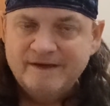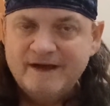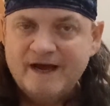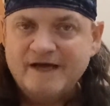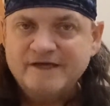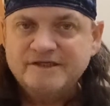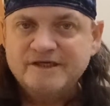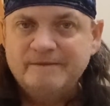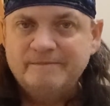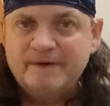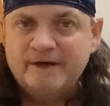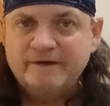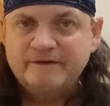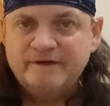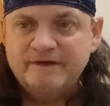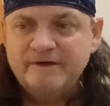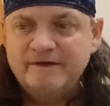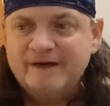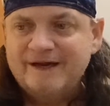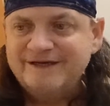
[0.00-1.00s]
as compared
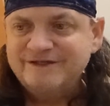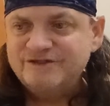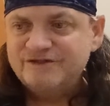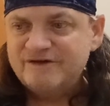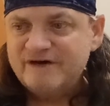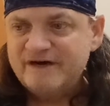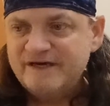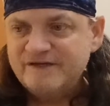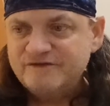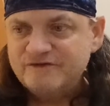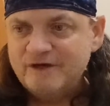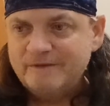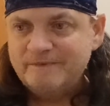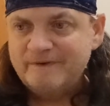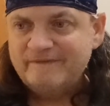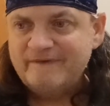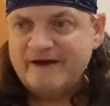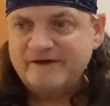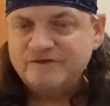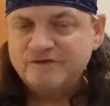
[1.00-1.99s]
to like transcript
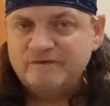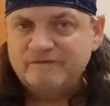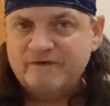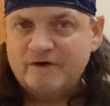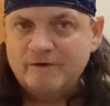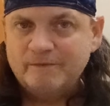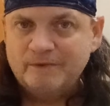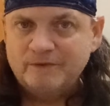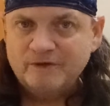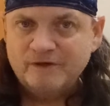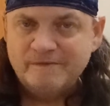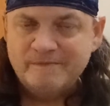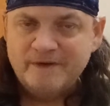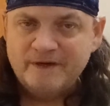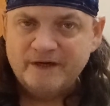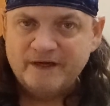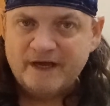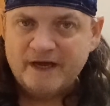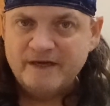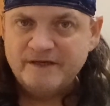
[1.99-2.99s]
of actual verbal
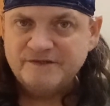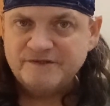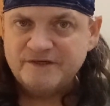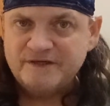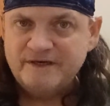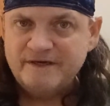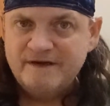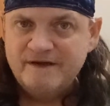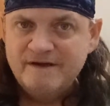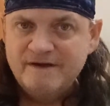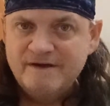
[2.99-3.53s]
communication,